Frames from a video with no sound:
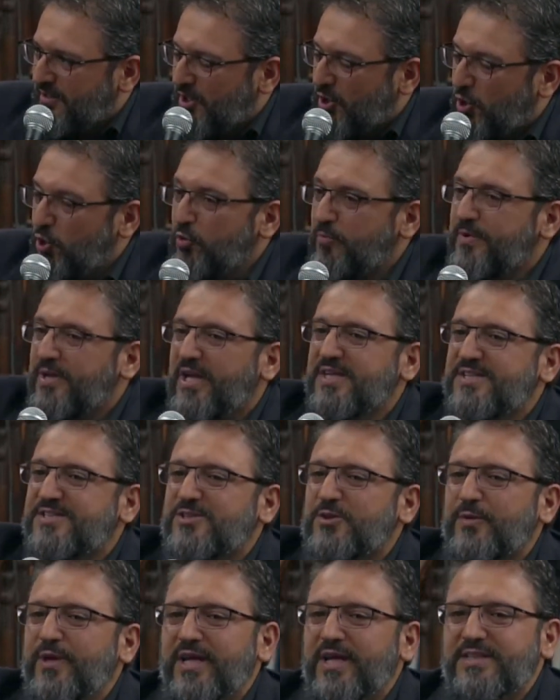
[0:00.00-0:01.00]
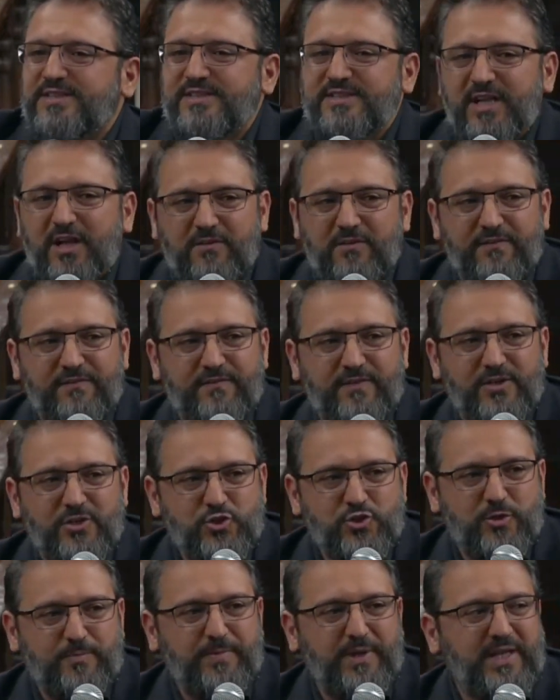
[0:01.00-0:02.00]
human history itself
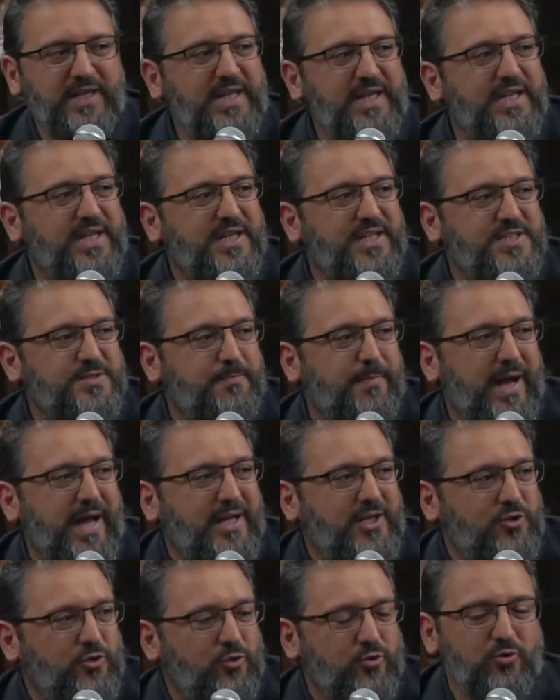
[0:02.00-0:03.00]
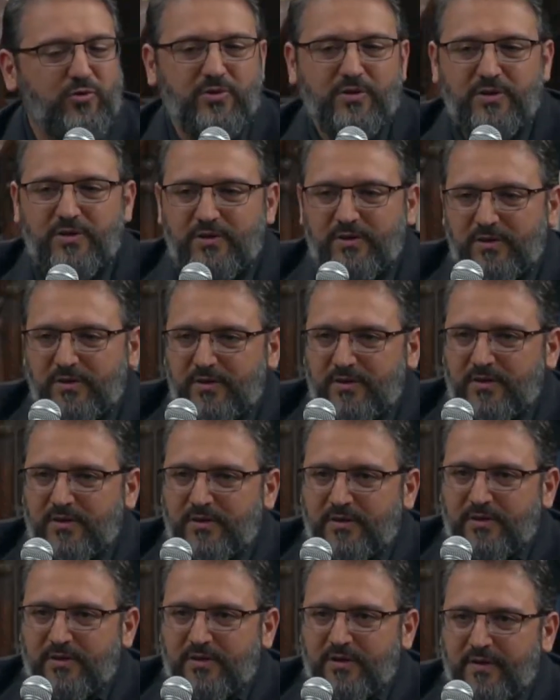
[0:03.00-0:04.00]
should be leading us back to
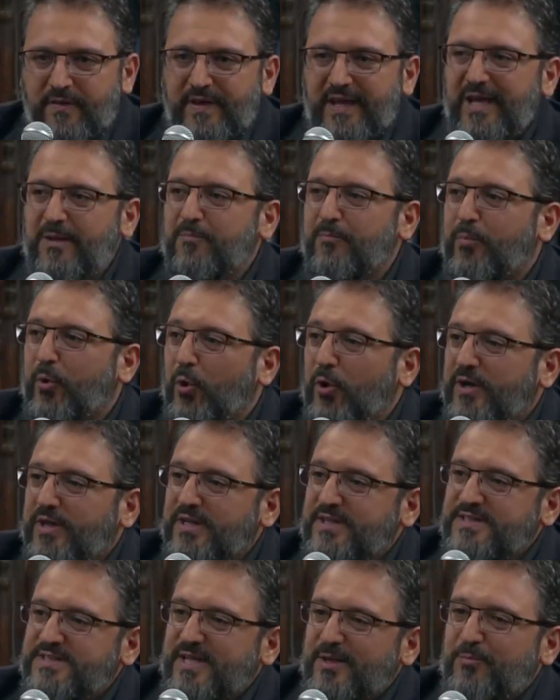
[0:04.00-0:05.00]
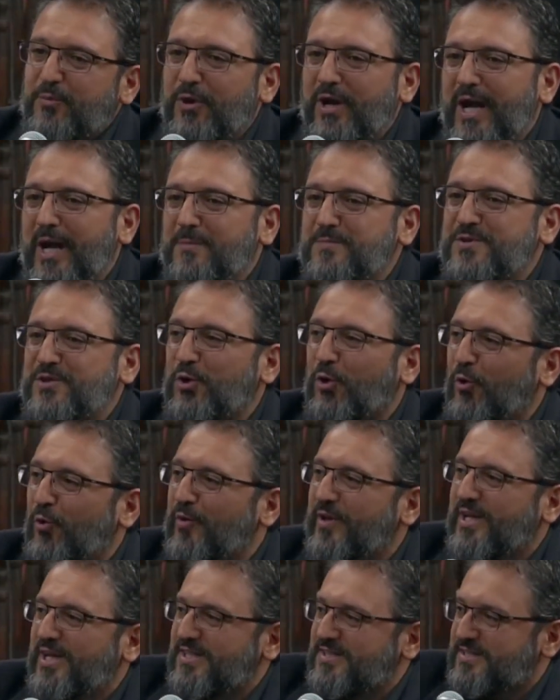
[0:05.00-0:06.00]
the importance and perhaps the
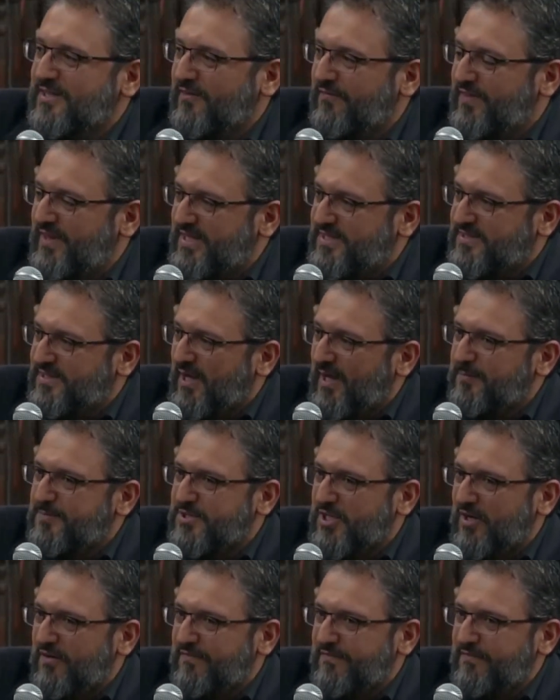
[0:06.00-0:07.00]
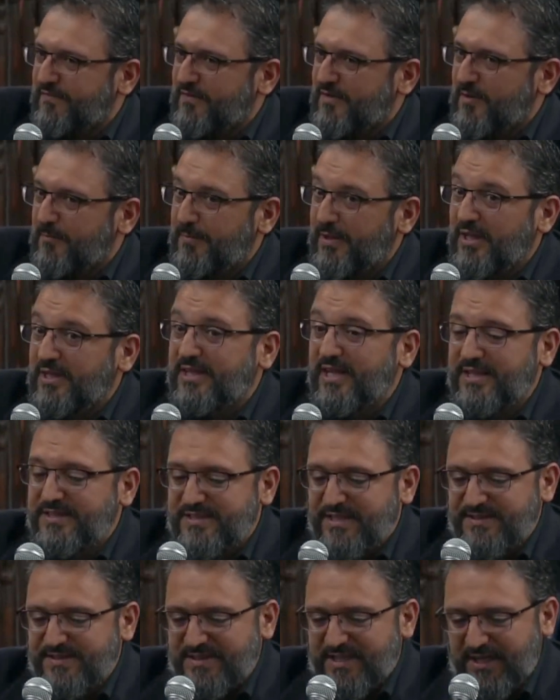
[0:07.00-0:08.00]
holiness of these types of
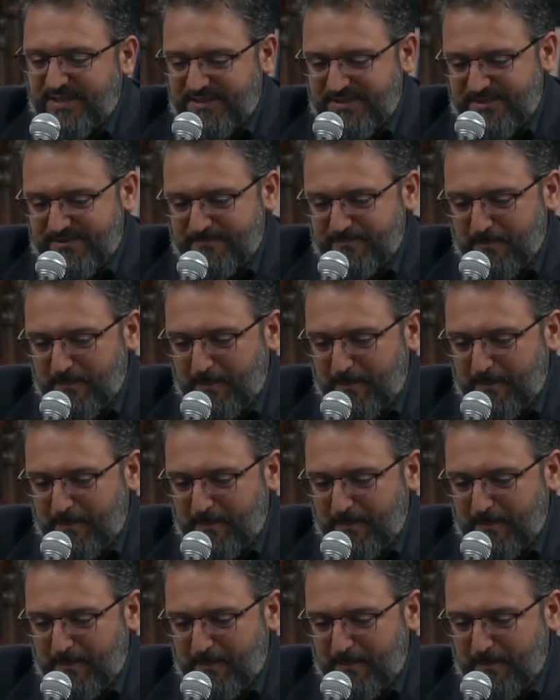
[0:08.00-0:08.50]
buildings and sites